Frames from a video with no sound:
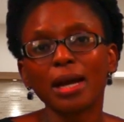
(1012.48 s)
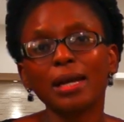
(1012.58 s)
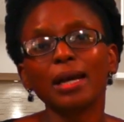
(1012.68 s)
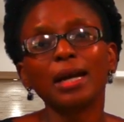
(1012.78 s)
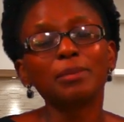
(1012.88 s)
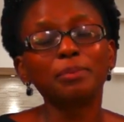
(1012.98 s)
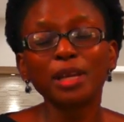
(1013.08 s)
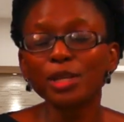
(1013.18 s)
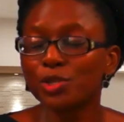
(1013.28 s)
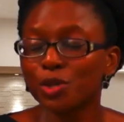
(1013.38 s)
I had
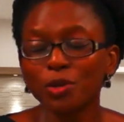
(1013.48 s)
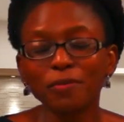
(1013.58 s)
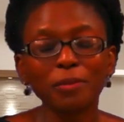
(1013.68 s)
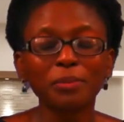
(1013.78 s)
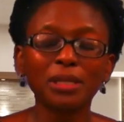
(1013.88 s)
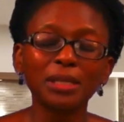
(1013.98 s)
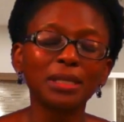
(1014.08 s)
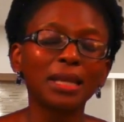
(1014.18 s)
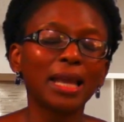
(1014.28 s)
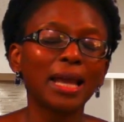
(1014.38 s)
pains all over
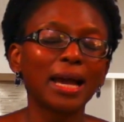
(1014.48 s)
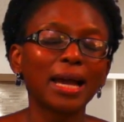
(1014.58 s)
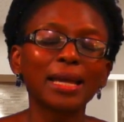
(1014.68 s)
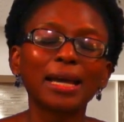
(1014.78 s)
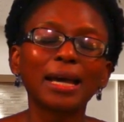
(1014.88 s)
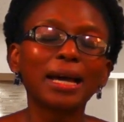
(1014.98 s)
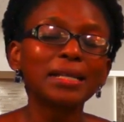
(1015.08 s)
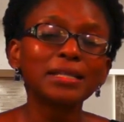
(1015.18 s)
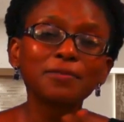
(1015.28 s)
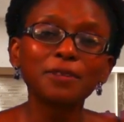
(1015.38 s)
me. I
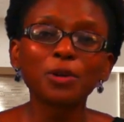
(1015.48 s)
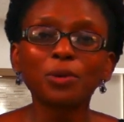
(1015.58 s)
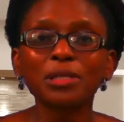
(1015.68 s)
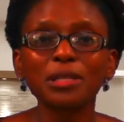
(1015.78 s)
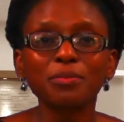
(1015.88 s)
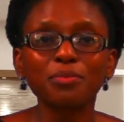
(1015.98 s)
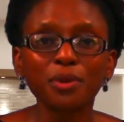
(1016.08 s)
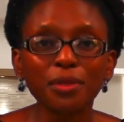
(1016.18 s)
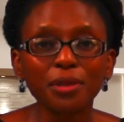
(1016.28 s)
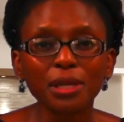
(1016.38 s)
had difficulty in
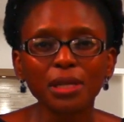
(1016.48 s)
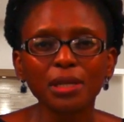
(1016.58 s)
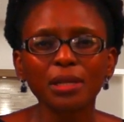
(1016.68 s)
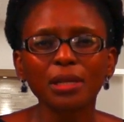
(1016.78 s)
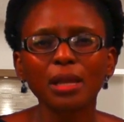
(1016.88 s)
breathing.